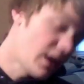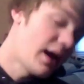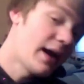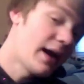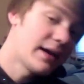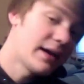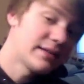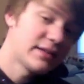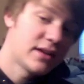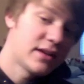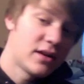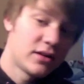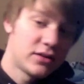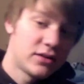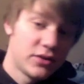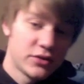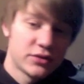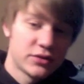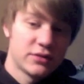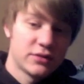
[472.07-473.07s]
I guess in
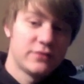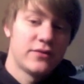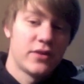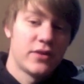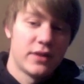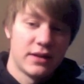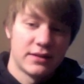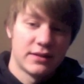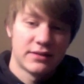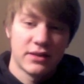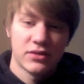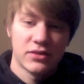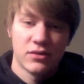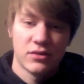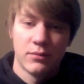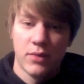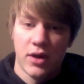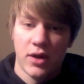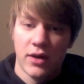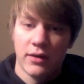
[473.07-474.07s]
conclusion for the
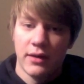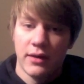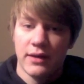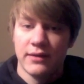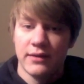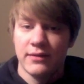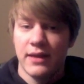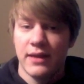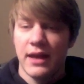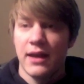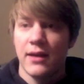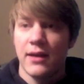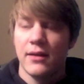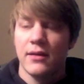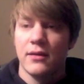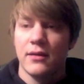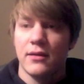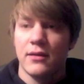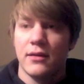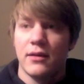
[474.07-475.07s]
extinction part is that
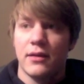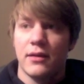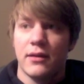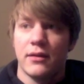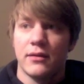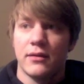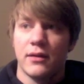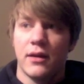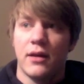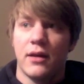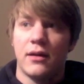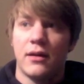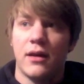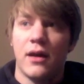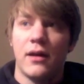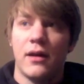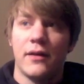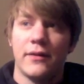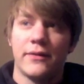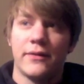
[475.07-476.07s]

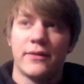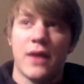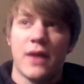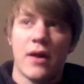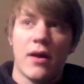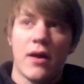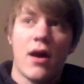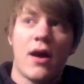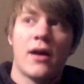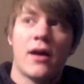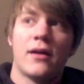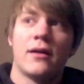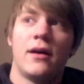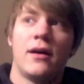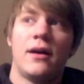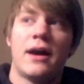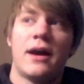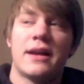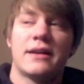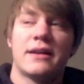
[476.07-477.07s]
there are
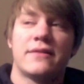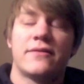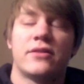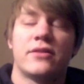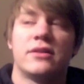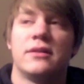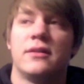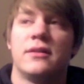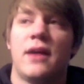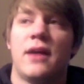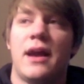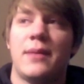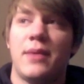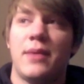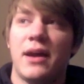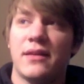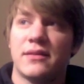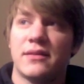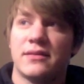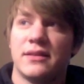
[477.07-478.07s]
a lot of different
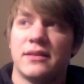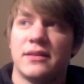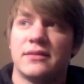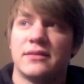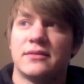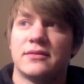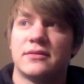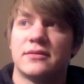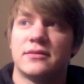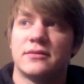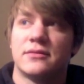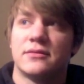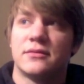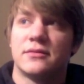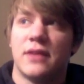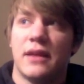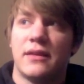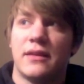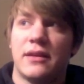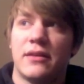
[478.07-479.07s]
hypotheses
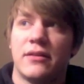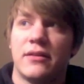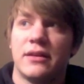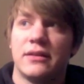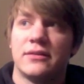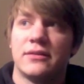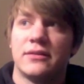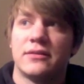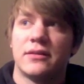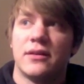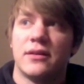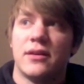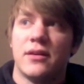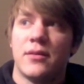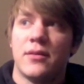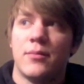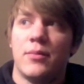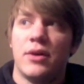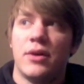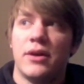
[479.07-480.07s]
and theories,
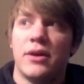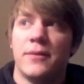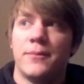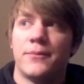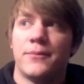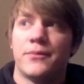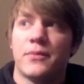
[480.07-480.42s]
but